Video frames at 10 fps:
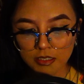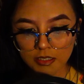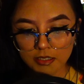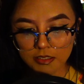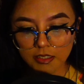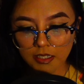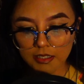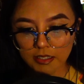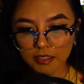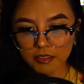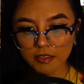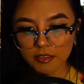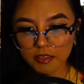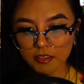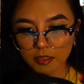It's got like
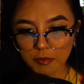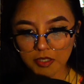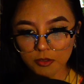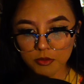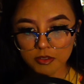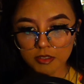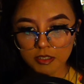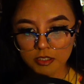some of those